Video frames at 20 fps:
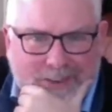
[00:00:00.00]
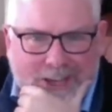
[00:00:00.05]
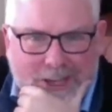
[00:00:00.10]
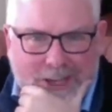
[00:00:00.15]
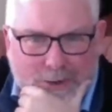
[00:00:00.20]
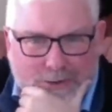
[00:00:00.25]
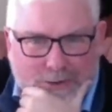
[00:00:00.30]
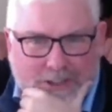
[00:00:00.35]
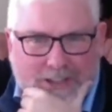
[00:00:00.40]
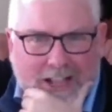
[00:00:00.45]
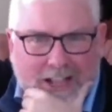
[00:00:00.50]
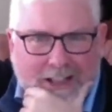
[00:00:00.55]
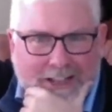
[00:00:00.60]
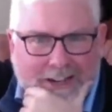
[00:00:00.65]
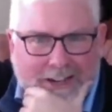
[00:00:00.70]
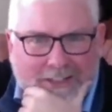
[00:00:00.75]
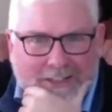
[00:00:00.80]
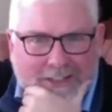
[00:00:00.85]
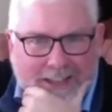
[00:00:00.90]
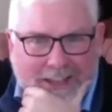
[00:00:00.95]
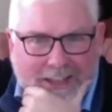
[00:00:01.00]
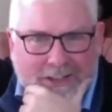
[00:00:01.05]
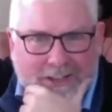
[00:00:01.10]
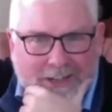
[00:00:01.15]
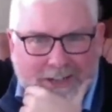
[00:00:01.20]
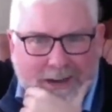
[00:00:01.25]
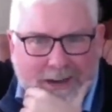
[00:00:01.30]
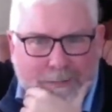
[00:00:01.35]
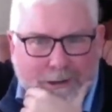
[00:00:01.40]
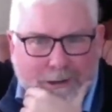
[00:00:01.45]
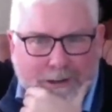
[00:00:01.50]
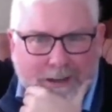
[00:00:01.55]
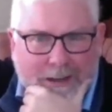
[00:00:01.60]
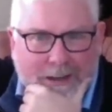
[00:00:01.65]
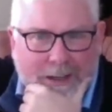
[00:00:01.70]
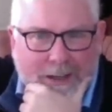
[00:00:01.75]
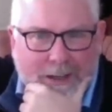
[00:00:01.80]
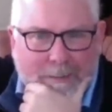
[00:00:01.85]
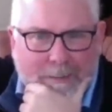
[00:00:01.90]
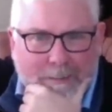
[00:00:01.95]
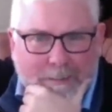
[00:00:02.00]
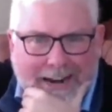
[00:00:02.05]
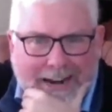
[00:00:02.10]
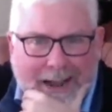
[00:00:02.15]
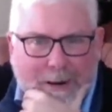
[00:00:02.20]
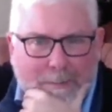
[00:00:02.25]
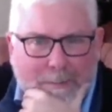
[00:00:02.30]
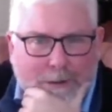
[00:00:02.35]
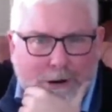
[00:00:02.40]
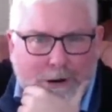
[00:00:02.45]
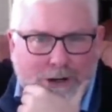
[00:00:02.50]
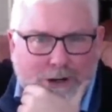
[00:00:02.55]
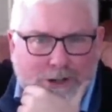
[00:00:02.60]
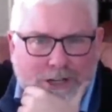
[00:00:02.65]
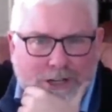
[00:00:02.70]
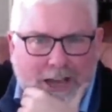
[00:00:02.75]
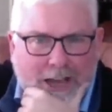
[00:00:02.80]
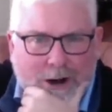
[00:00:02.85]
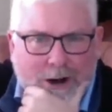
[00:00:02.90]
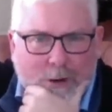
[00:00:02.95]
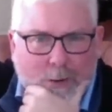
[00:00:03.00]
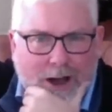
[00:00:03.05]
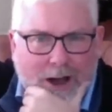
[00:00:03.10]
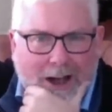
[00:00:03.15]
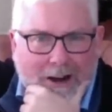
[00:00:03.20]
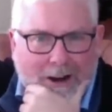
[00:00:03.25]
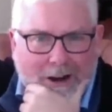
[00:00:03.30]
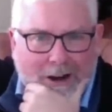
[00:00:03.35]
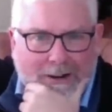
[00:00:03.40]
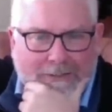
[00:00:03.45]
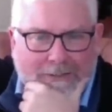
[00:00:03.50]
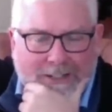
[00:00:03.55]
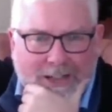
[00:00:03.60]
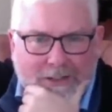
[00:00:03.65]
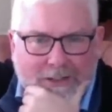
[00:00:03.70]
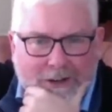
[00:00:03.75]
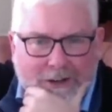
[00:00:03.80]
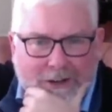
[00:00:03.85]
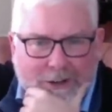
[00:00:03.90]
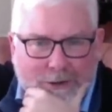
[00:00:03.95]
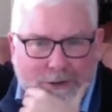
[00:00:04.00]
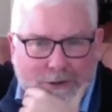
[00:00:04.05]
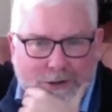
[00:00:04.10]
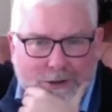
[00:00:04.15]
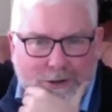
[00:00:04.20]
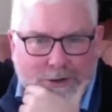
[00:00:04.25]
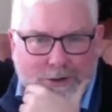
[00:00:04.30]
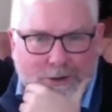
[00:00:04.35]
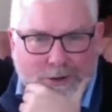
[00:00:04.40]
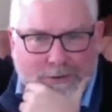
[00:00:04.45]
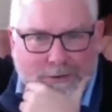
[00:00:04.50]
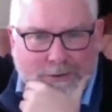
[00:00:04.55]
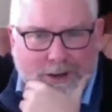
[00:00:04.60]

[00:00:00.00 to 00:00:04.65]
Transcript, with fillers: you sell it at the double. But now Berkshire's got to go out and offset the dilution. So they've